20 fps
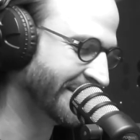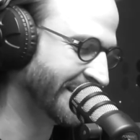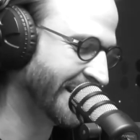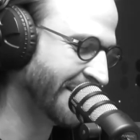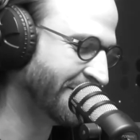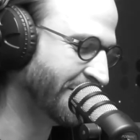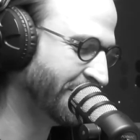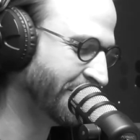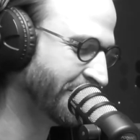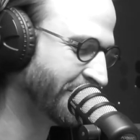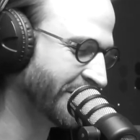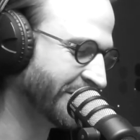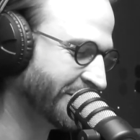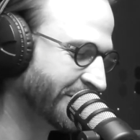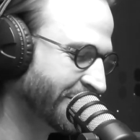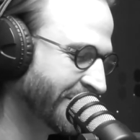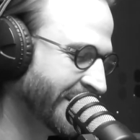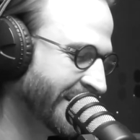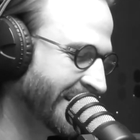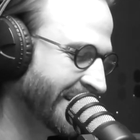Is it ever
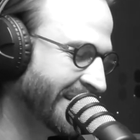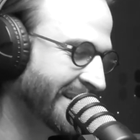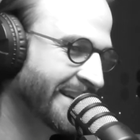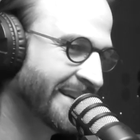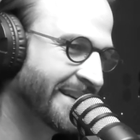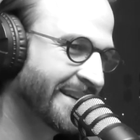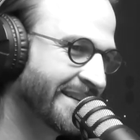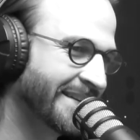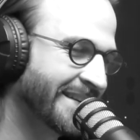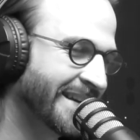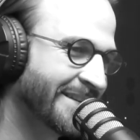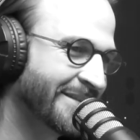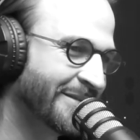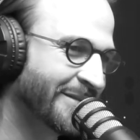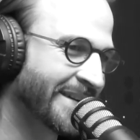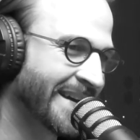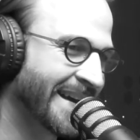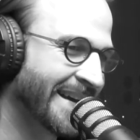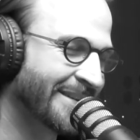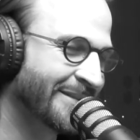frustrating
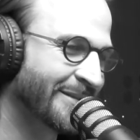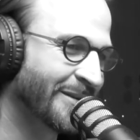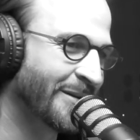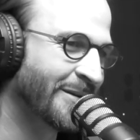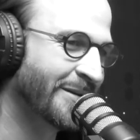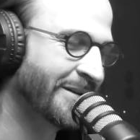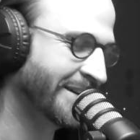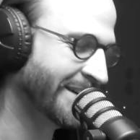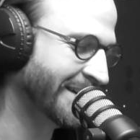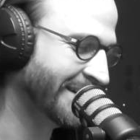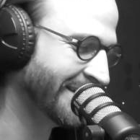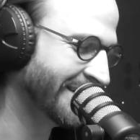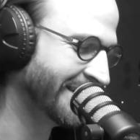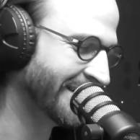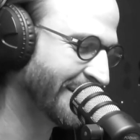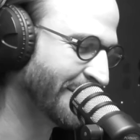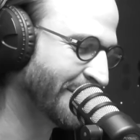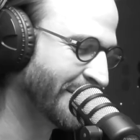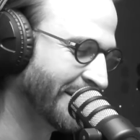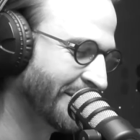that you can't talk
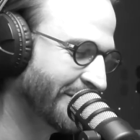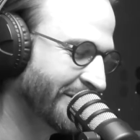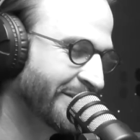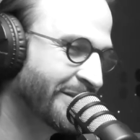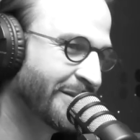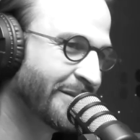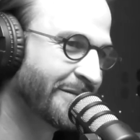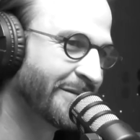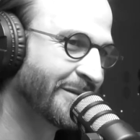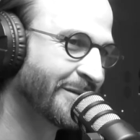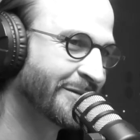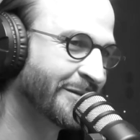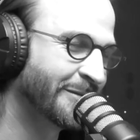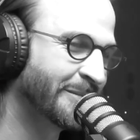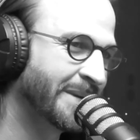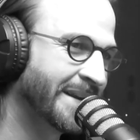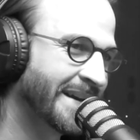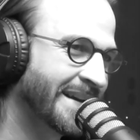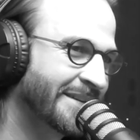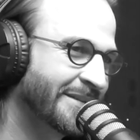about your
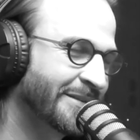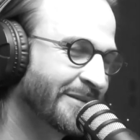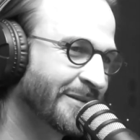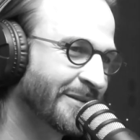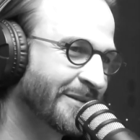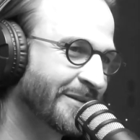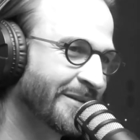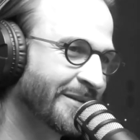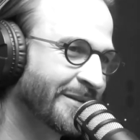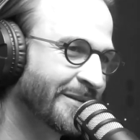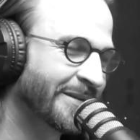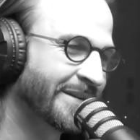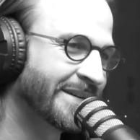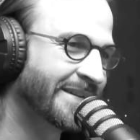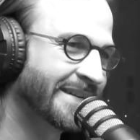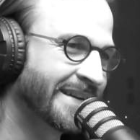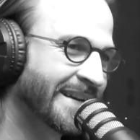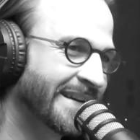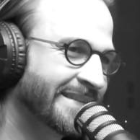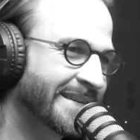future plans,
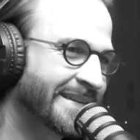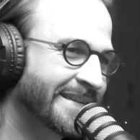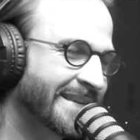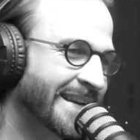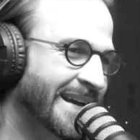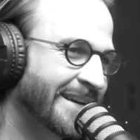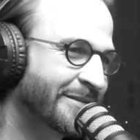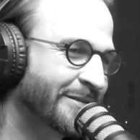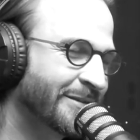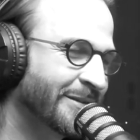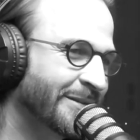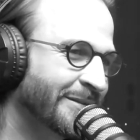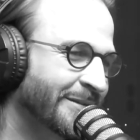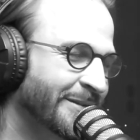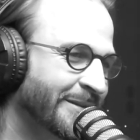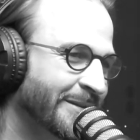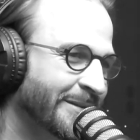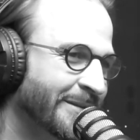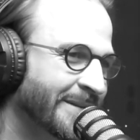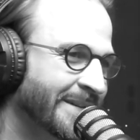or is it natural
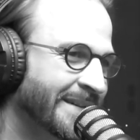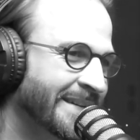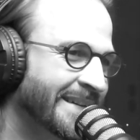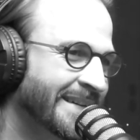to you?